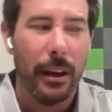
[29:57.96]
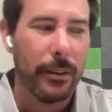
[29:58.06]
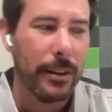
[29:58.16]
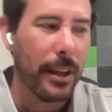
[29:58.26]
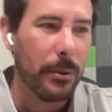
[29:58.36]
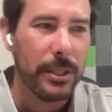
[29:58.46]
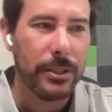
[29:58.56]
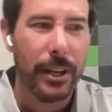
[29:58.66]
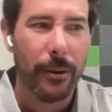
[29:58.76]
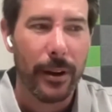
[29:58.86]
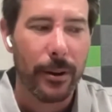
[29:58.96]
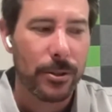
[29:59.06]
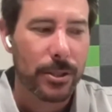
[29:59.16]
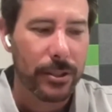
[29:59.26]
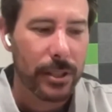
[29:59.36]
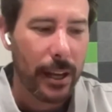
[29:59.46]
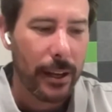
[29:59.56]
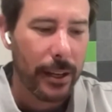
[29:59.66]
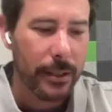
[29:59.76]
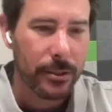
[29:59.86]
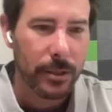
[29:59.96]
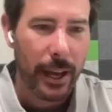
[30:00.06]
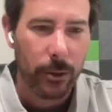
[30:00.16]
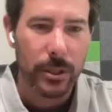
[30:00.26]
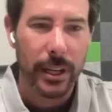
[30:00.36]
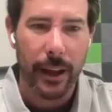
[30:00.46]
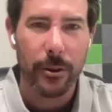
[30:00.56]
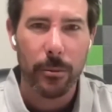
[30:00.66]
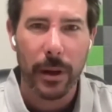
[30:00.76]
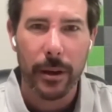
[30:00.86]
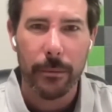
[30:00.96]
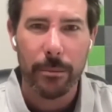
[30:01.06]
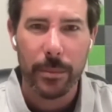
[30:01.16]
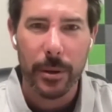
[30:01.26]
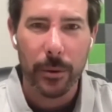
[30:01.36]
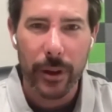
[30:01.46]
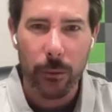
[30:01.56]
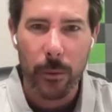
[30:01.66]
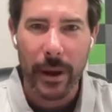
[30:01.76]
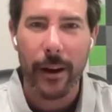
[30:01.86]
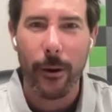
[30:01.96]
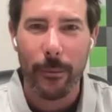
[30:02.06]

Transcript: everything we see around our society is held together by people that repair